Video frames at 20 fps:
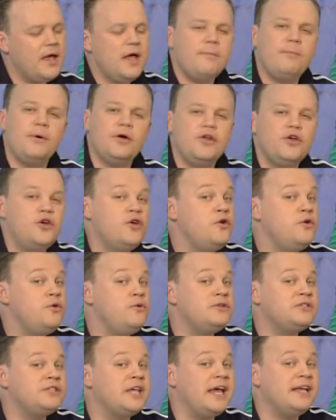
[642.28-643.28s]
But who
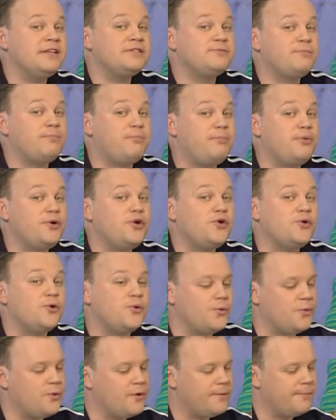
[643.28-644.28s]
says
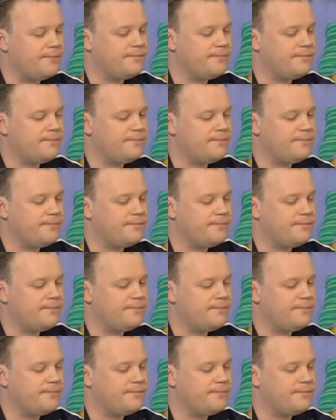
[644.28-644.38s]
boo?